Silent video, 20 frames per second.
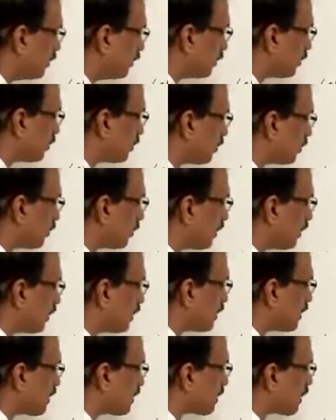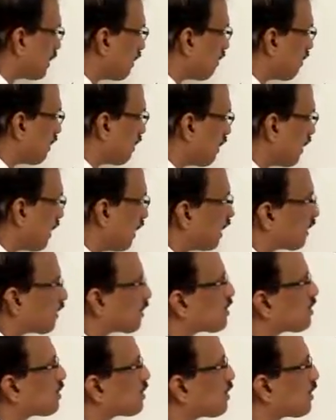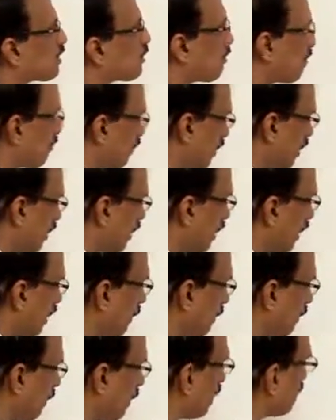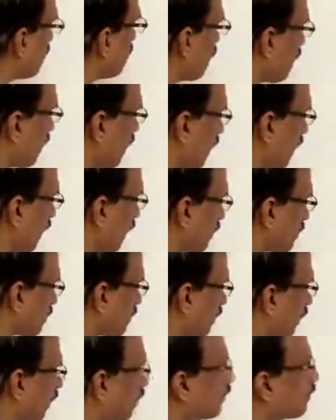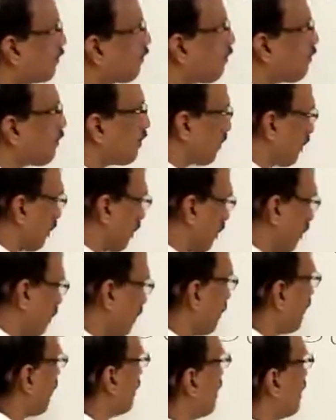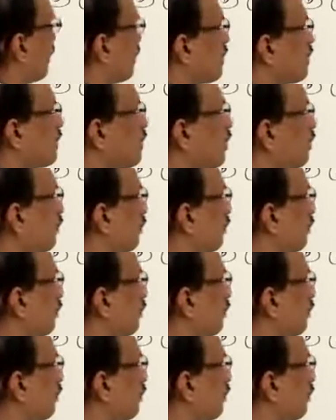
so 37x upon x1 minus